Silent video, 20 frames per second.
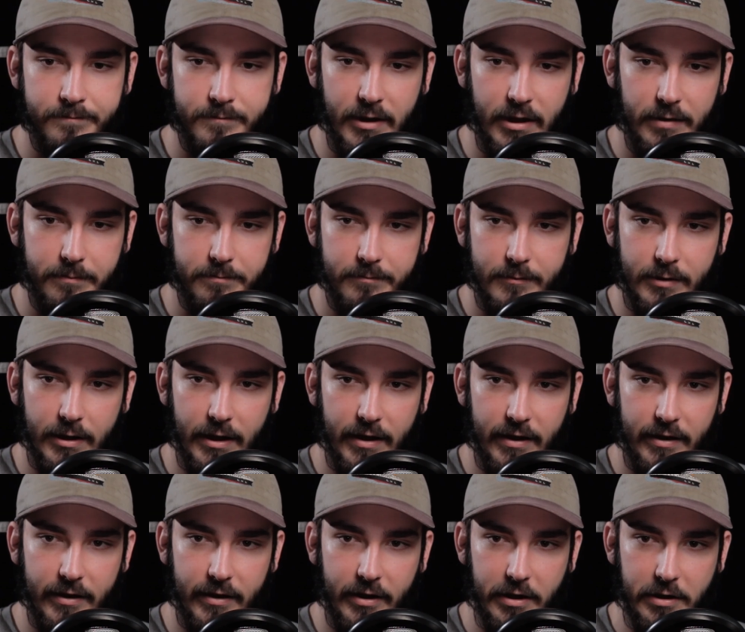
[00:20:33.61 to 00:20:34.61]
Yep.
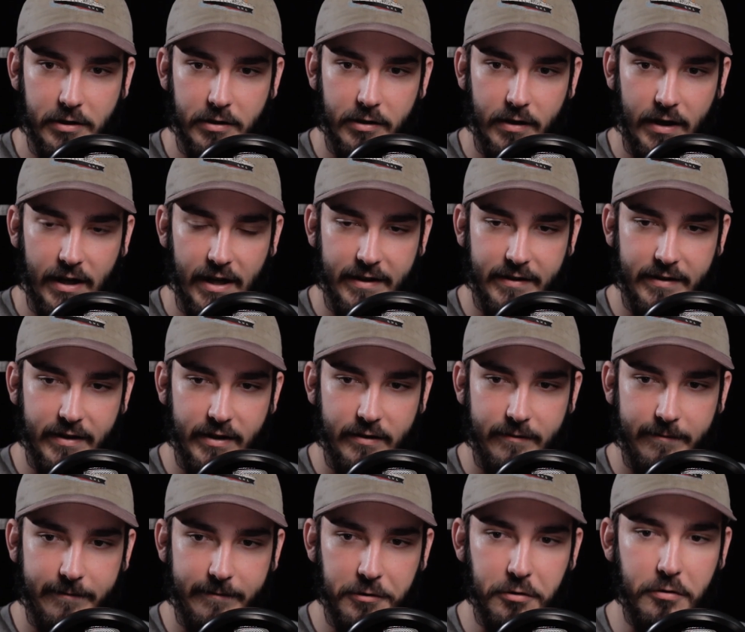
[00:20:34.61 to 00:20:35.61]
Editing, I
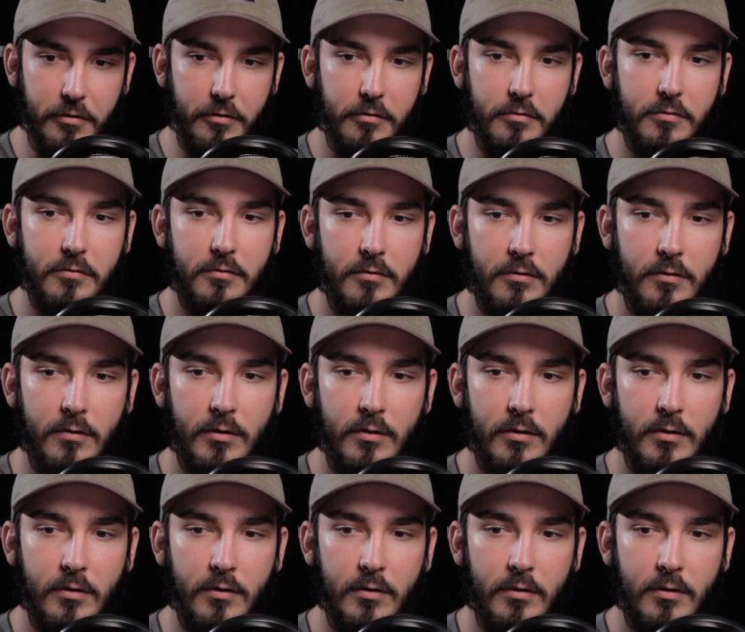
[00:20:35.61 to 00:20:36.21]
did feel